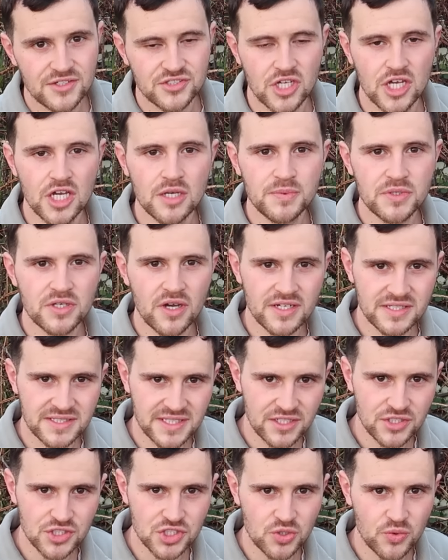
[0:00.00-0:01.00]
So I hope you guys
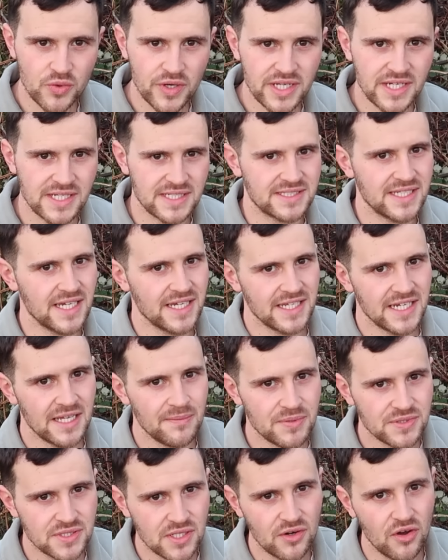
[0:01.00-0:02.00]
did enjoy the second
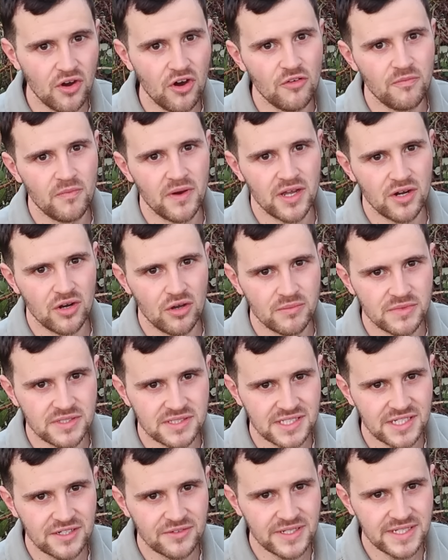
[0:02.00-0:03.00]
episode of my allotment
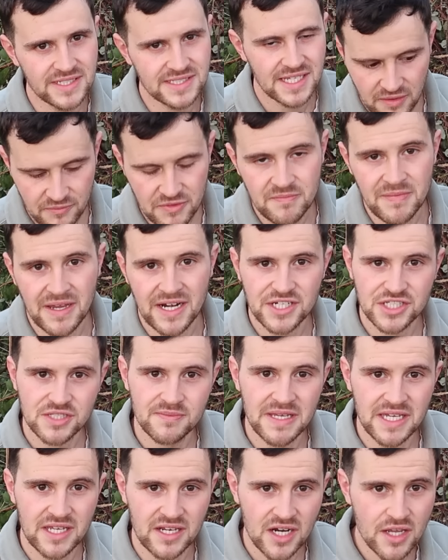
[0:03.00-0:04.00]
series. We've managed to
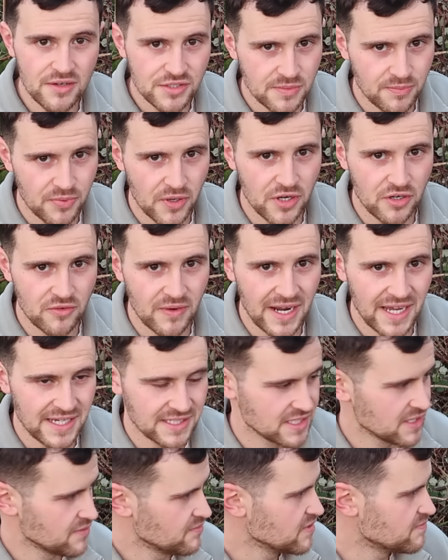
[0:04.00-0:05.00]
make loads of
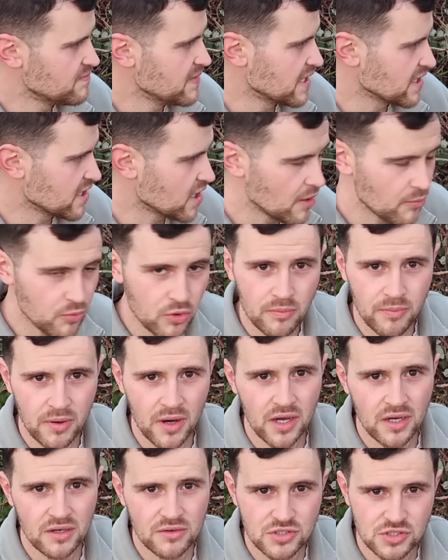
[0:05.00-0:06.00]
progress. We've made a couple of
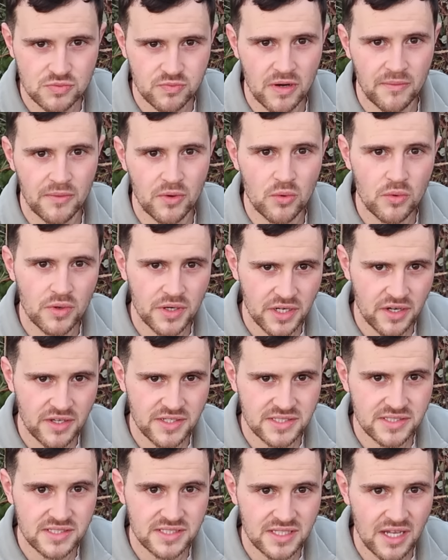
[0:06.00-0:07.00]
piles where we're
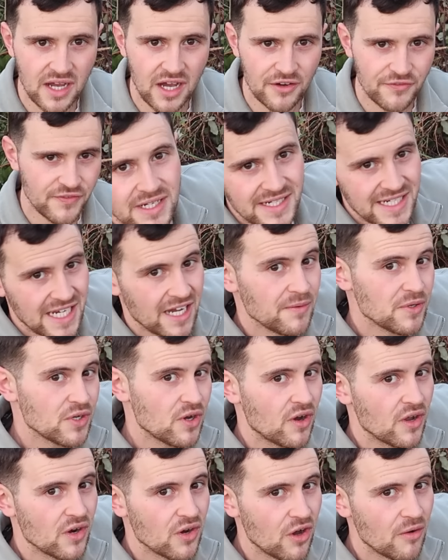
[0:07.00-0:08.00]
organising stuff, and now we've
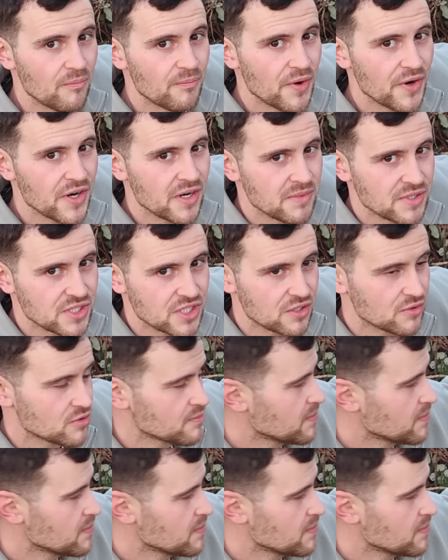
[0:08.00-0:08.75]
got a lot of burning material